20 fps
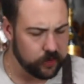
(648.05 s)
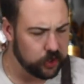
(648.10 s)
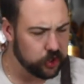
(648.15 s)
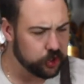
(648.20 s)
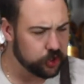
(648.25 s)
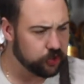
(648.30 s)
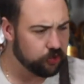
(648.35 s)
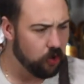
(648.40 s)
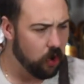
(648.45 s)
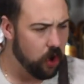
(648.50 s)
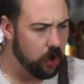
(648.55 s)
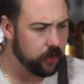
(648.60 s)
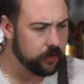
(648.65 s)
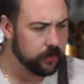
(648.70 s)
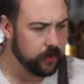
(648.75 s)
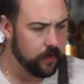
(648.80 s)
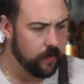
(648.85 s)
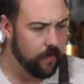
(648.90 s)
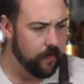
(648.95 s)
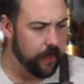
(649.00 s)
strong,
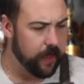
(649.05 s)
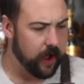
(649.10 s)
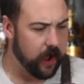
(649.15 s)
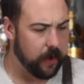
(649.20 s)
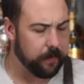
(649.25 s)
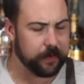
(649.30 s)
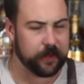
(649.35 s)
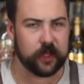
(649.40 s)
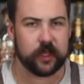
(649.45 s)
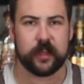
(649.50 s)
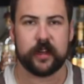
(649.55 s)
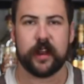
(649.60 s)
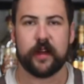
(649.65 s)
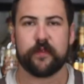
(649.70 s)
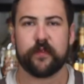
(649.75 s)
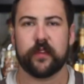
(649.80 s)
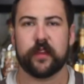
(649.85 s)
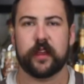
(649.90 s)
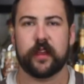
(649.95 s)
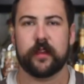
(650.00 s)
but you can
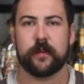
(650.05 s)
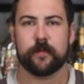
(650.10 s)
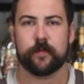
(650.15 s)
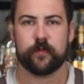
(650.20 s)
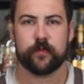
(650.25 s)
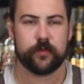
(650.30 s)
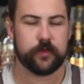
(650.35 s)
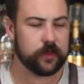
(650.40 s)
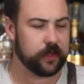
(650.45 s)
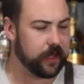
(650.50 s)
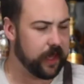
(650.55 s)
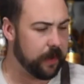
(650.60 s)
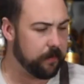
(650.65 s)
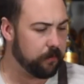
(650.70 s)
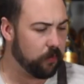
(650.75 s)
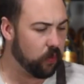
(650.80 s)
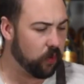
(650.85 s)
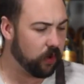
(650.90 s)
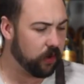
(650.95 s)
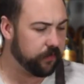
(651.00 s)
definitely get
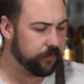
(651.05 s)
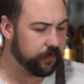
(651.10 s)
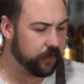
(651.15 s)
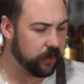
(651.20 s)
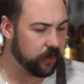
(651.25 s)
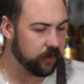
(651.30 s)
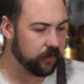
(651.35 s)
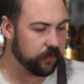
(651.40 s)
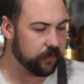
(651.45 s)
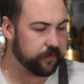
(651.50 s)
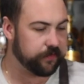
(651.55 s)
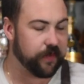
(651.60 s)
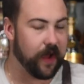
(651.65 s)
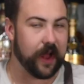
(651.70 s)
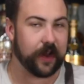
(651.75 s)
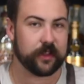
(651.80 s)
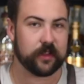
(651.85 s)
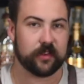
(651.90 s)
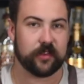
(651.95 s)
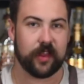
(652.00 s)
more of the
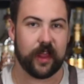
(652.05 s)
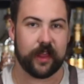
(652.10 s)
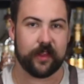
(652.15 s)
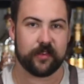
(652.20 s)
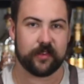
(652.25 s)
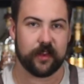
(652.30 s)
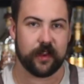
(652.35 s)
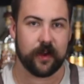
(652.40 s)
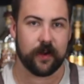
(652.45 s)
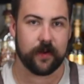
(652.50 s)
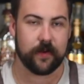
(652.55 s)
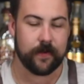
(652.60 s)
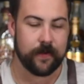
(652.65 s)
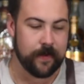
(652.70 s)
vodka taste there.